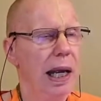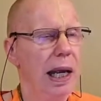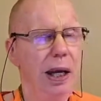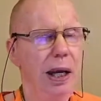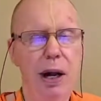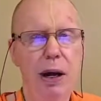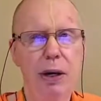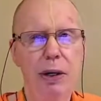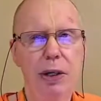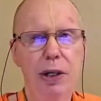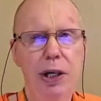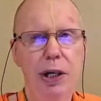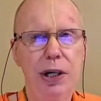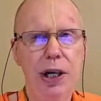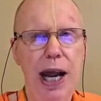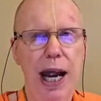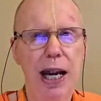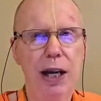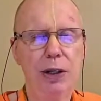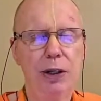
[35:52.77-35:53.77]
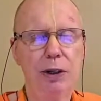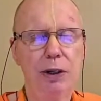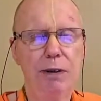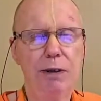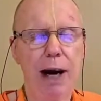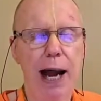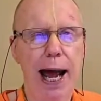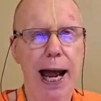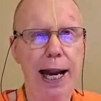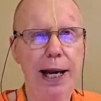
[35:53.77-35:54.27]
Today's
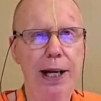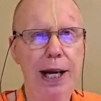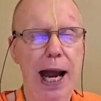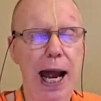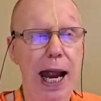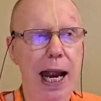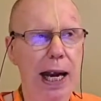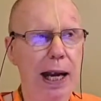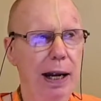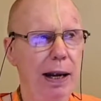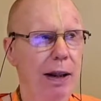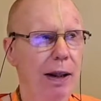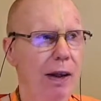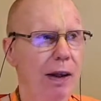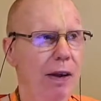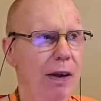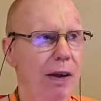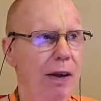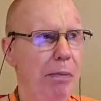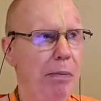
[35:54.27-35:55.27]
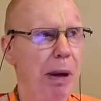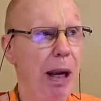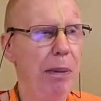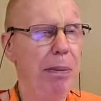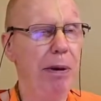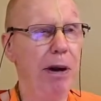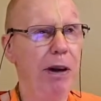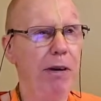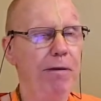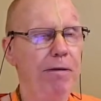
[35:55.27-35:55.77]
Friday, people
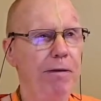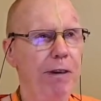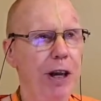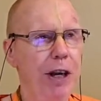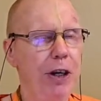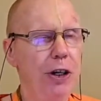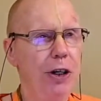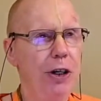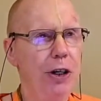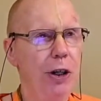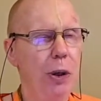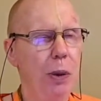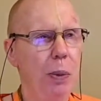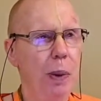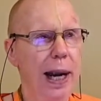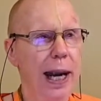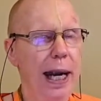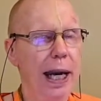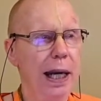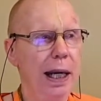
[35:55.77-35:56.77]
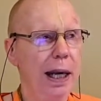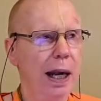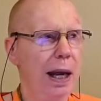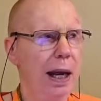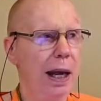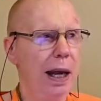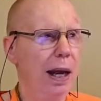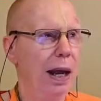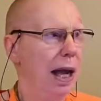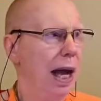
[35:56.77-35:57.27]
have finished the week.
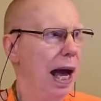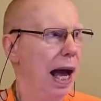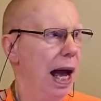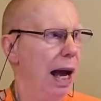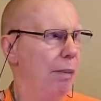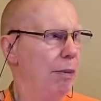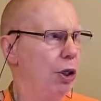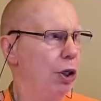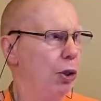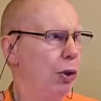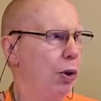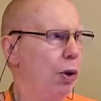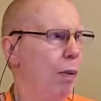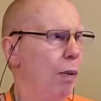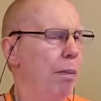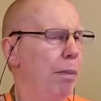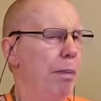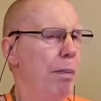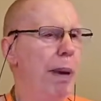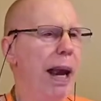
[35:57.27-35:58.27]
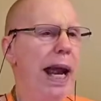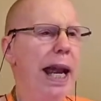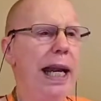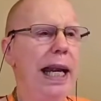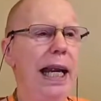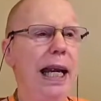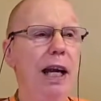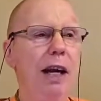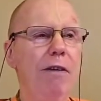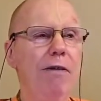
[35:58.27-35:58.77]
I'm sure many
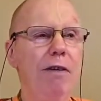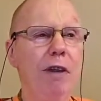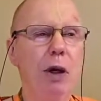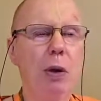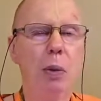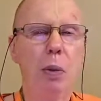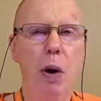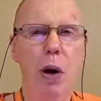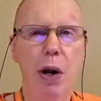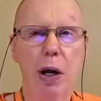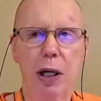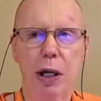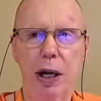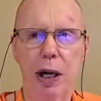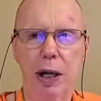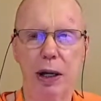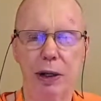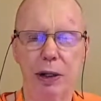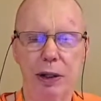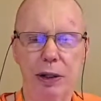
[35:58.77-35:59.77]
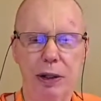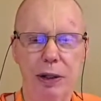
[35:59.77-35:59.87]
of the workers,